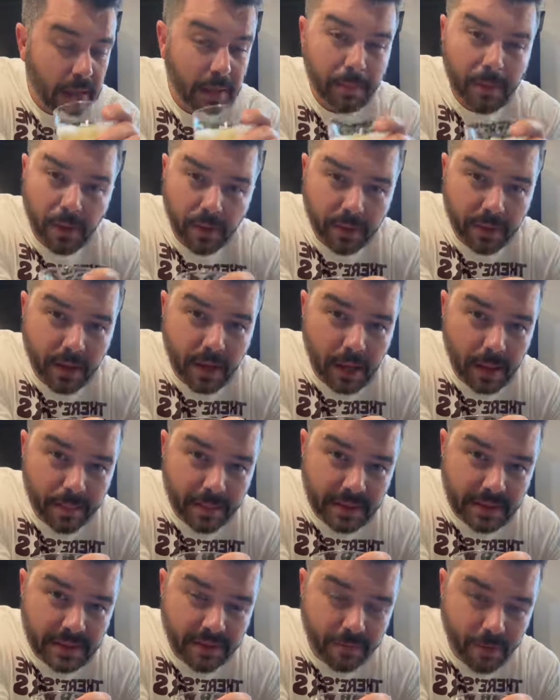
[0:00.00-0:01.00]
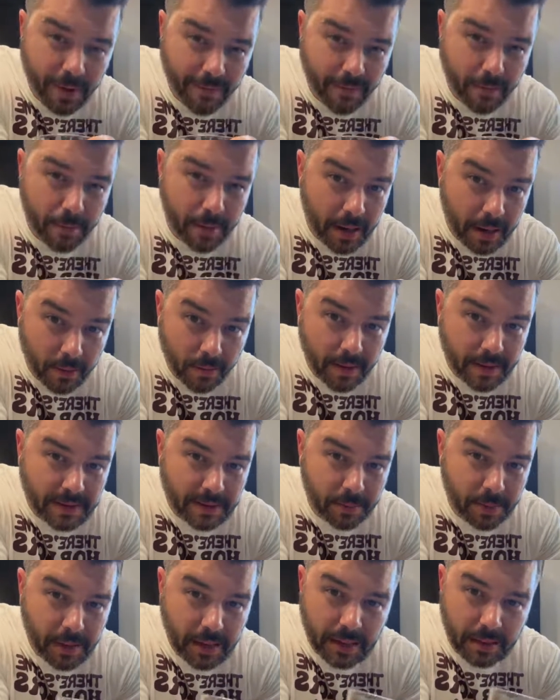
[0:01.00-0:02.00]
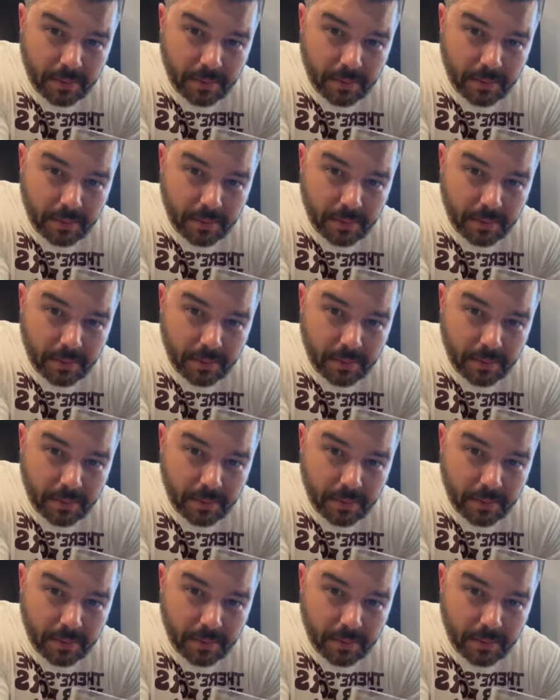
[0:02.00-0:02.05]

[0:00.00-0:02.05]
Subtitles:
Let me know in the comments if you have a better recipe